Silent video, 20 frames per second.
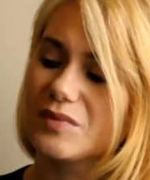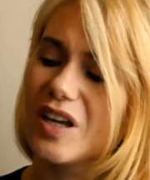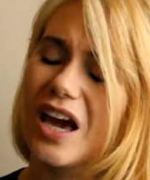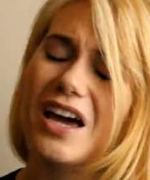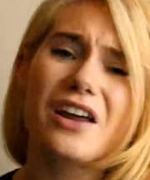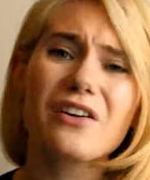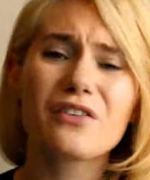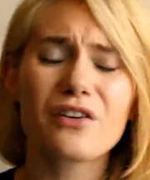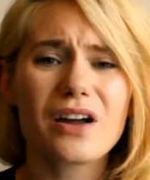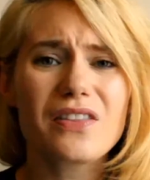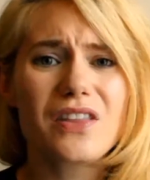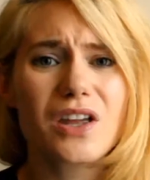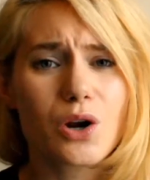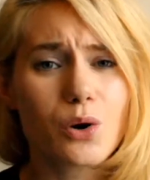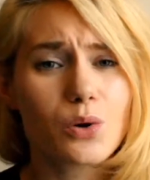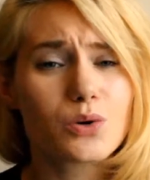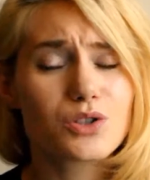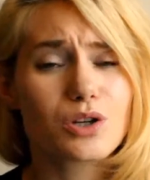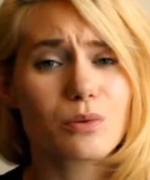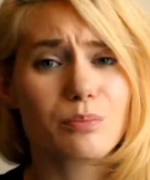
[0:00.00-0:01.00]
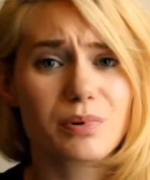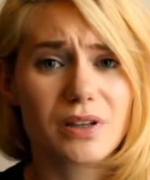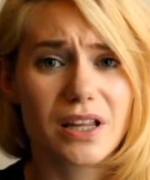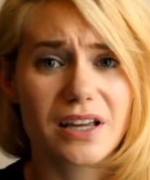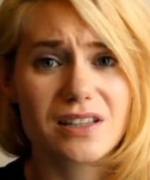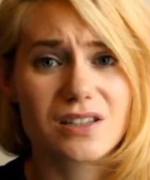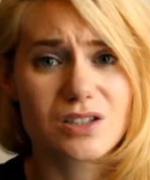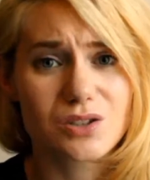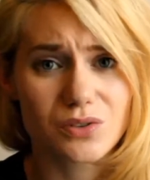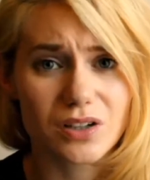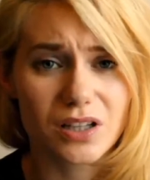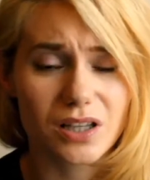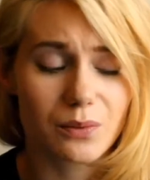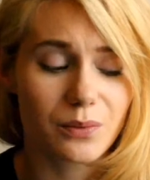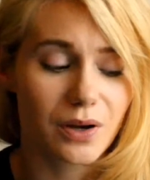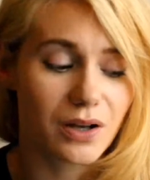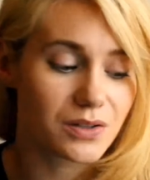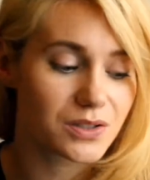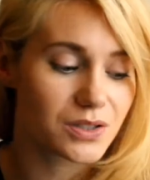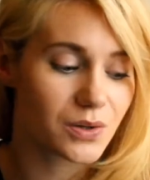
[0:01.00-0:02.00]
And I find that it also blends really
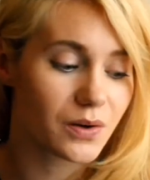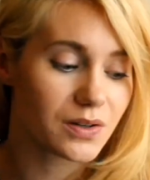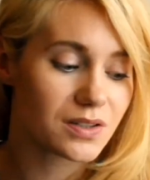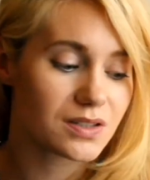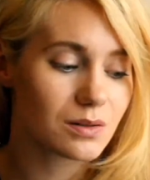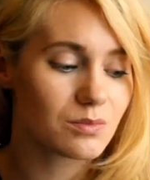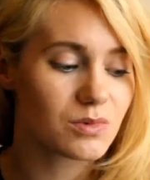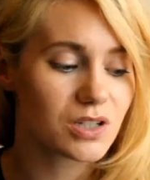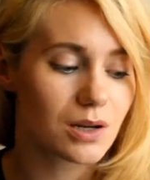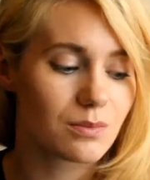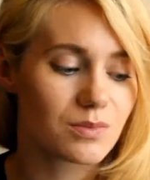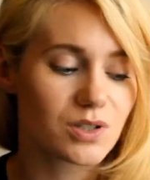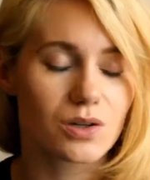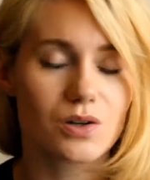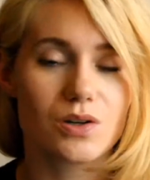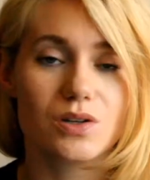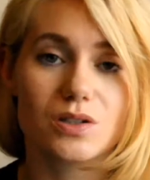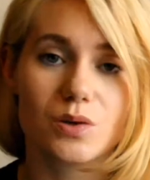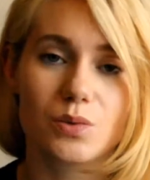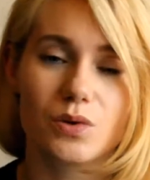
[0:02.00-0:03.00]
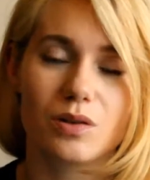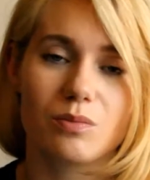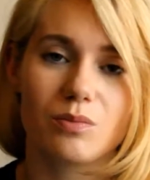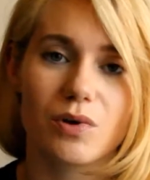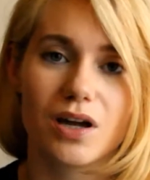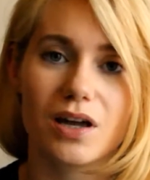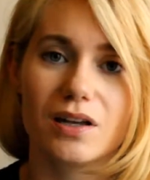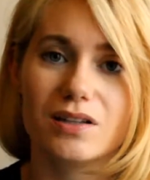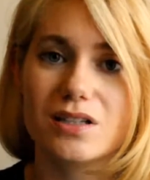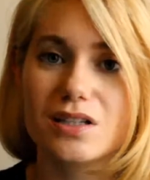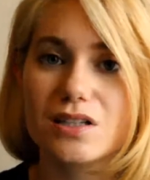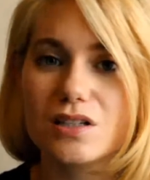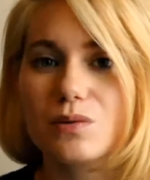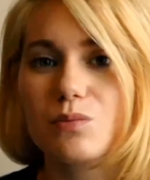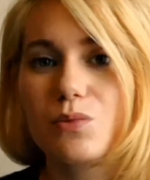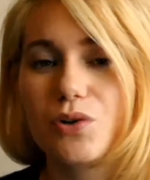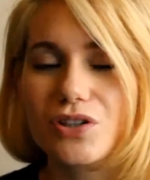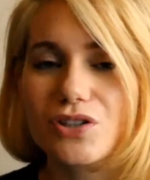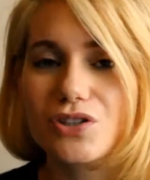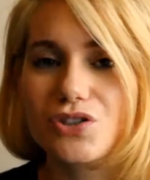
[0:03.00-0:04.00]
well, so sometimes I'll use it with my
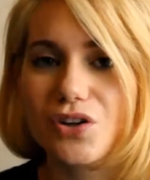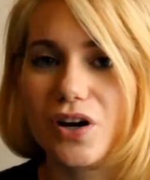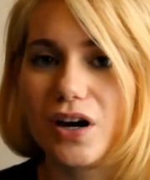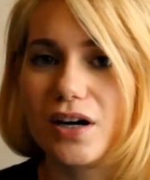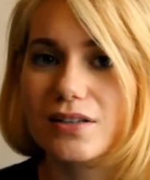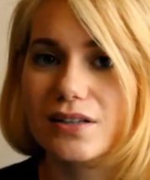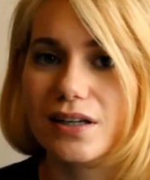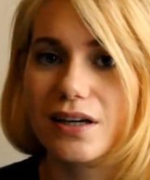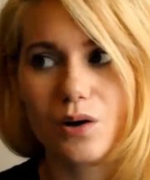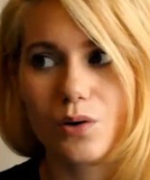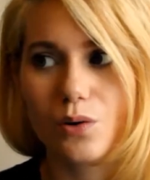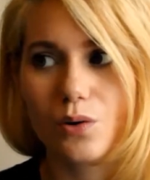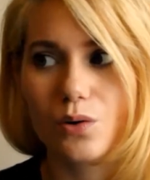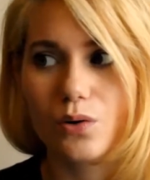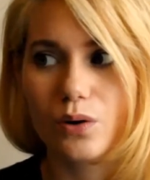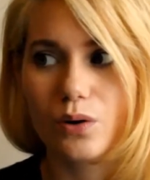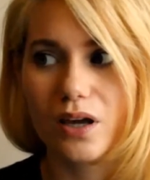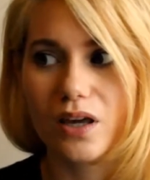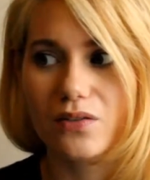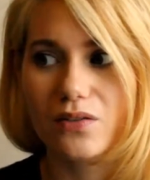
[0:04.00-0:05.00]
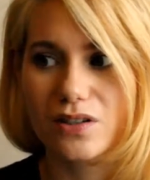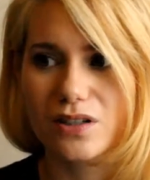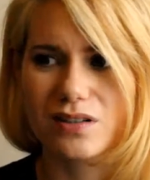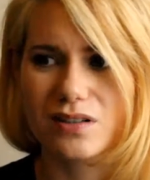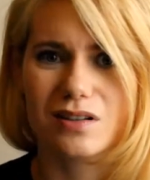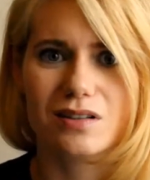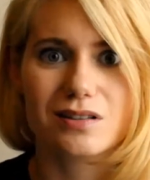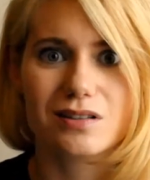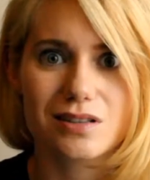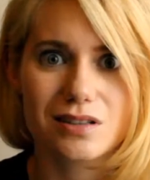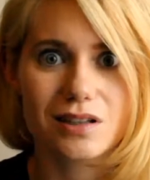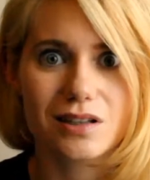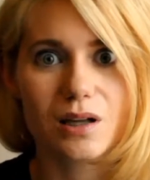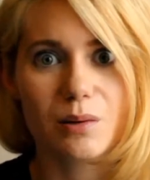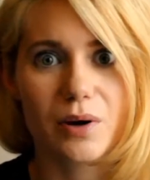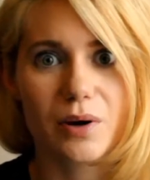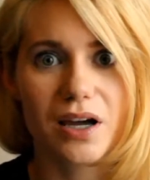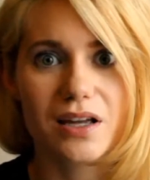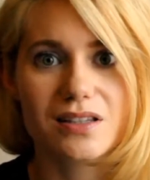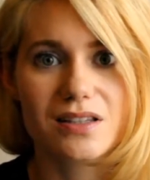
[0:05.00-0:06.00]
tinted moisturiser or even just
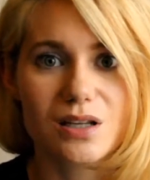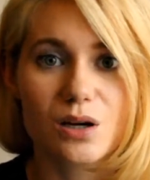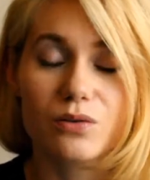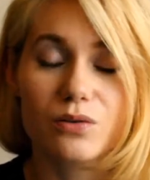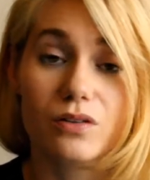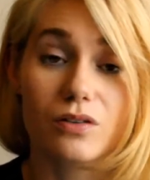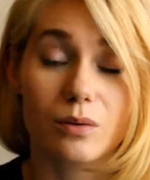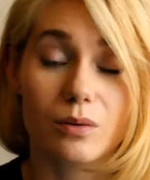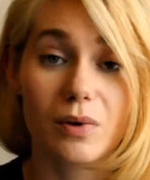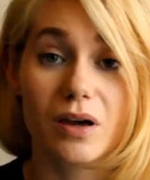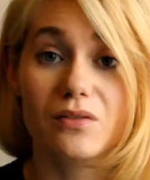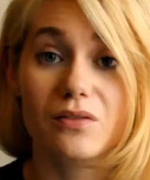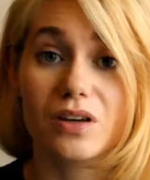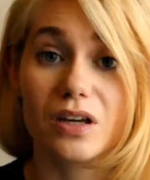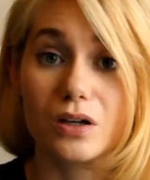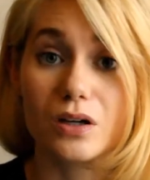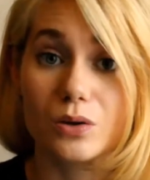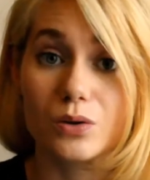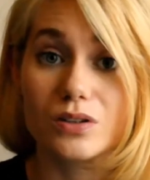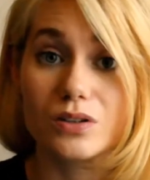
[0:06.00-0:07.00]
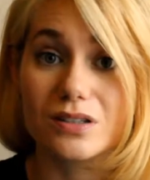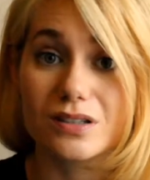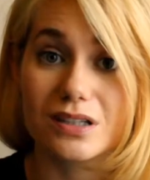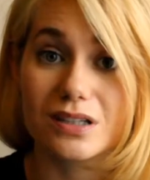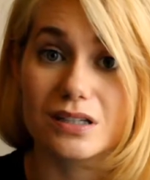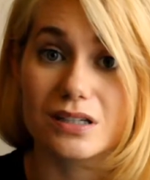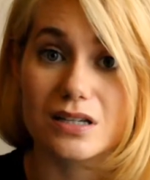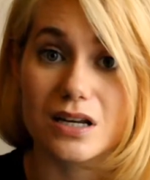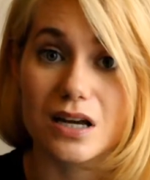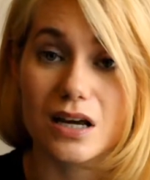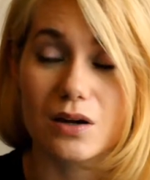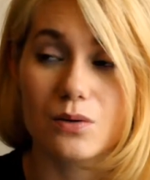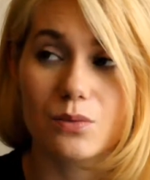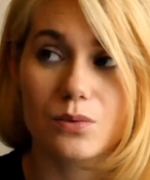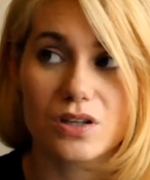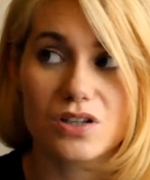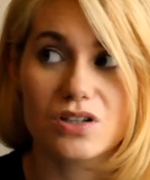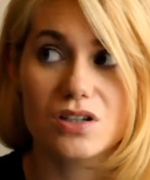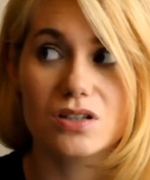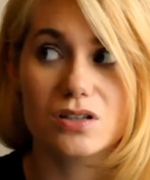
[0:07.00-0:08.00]
concealer by itself if I'm having a good skin day,
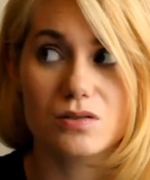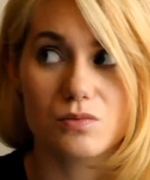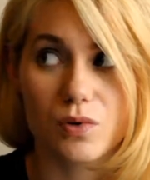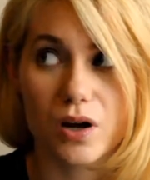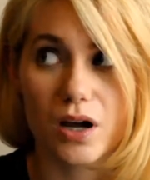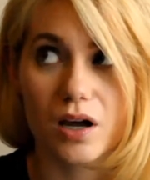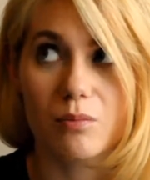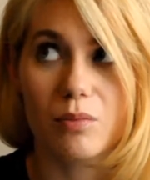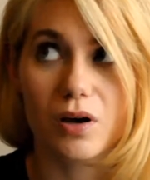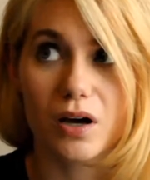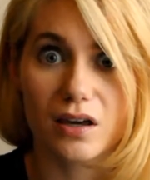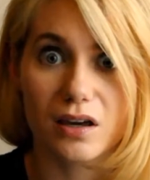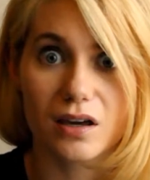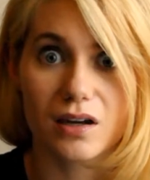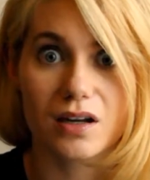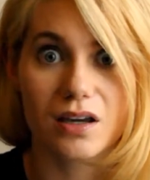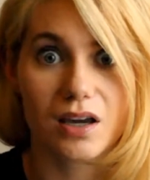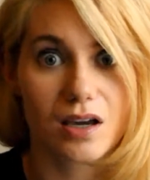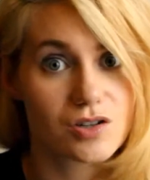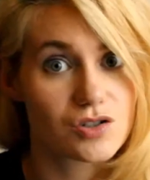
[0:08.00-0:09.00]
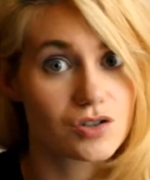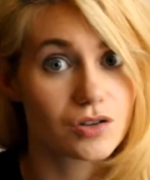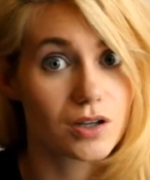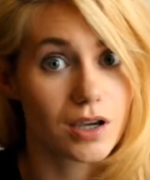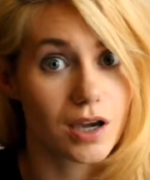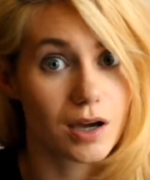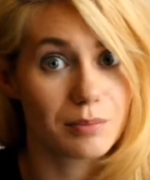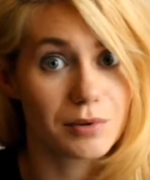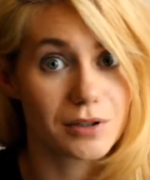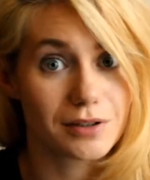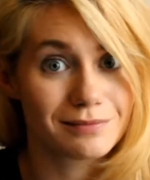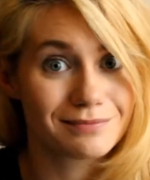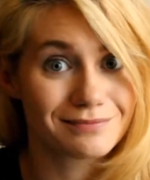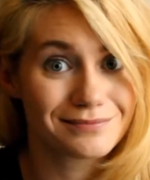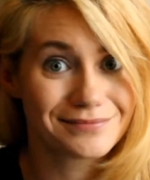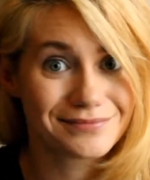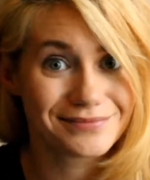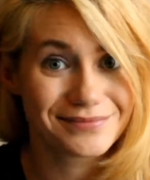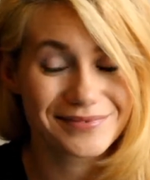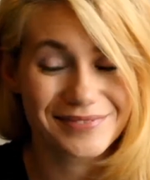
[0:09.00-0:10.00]
which is rare but can occasionally happen.
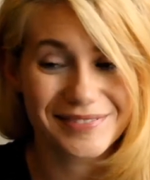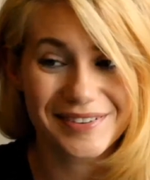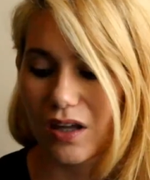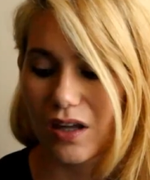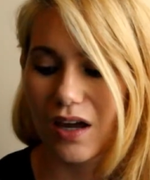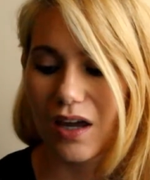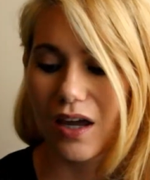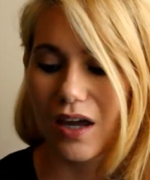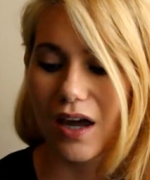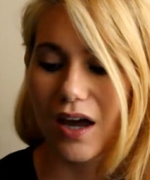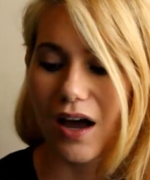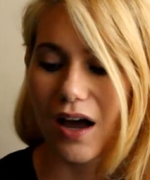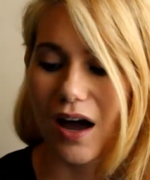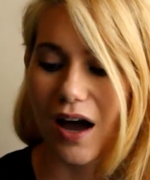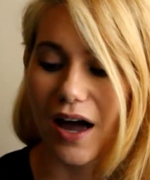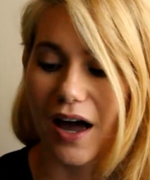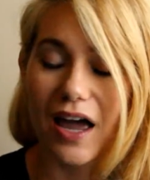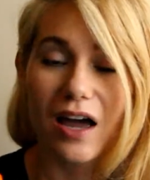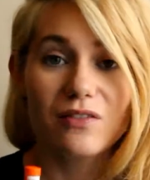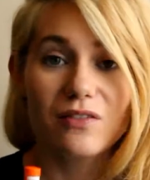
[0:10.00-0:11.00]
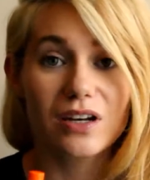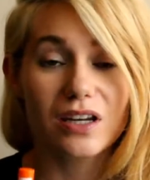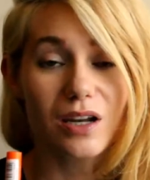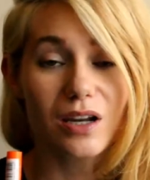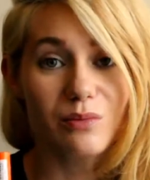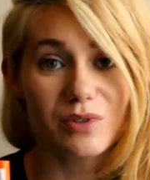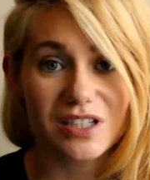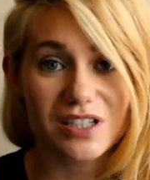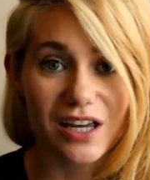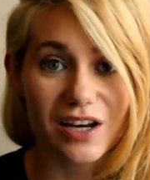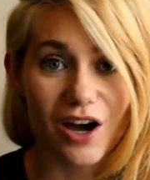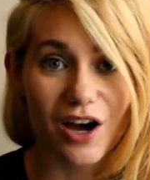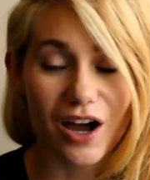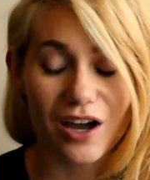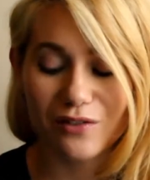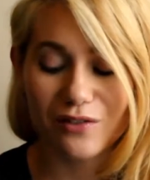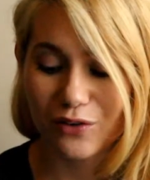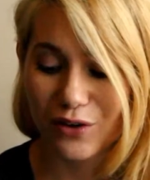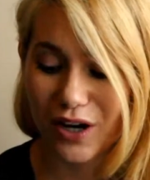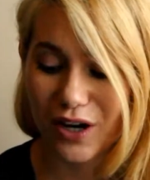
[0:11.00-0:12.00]
I have it in number 10
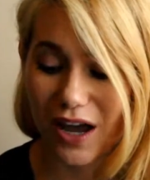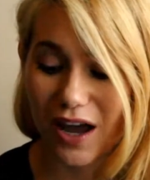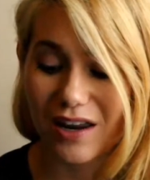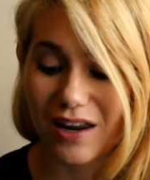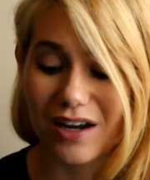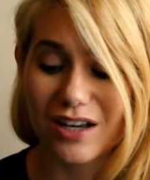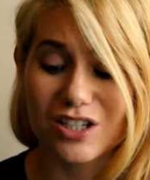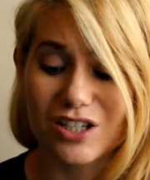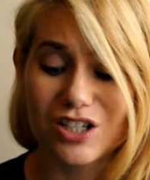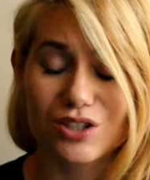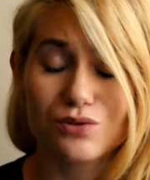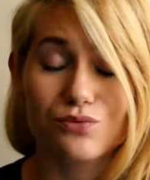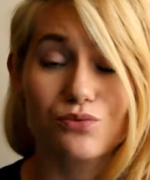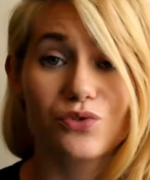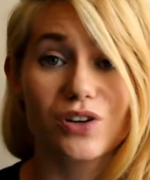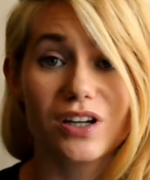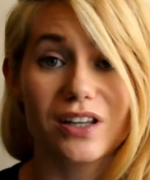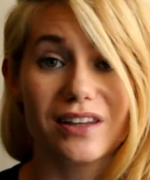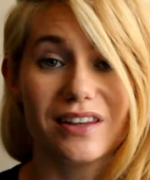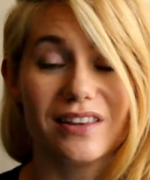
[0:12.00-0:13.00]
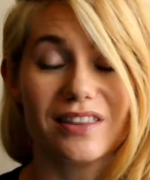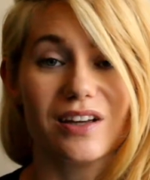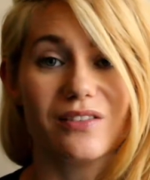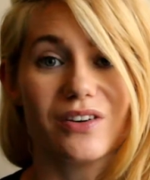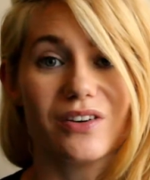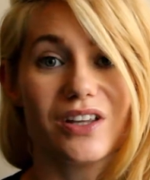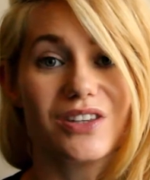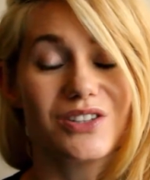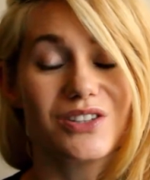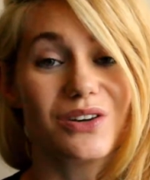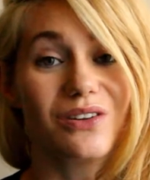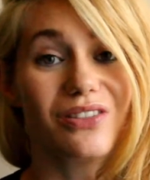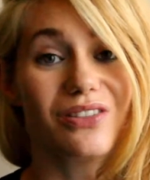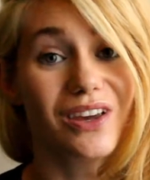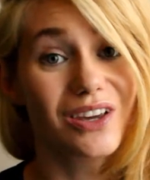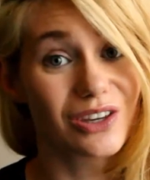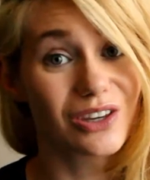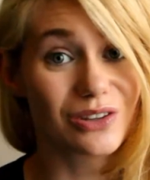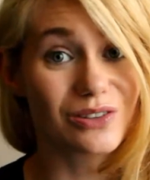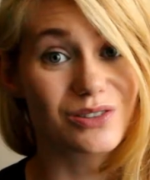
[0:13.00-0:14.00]
Ivory and I just really love it, so
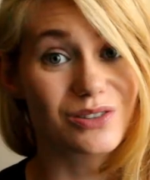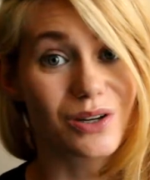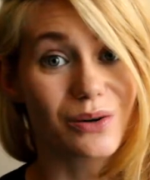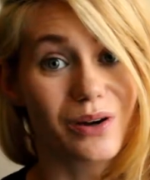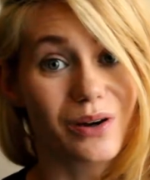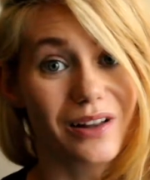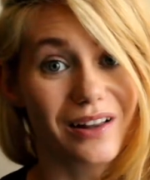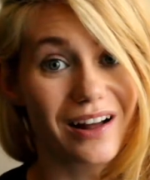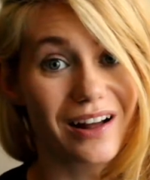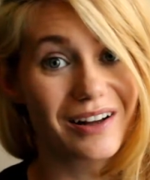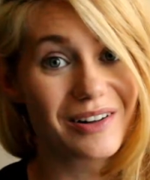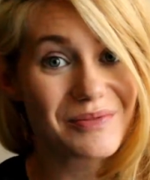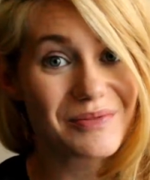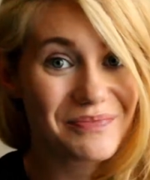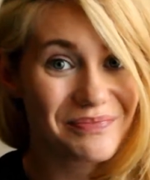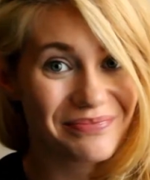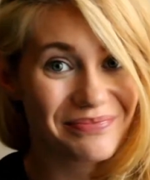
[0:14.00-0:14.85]
thank you Zoella.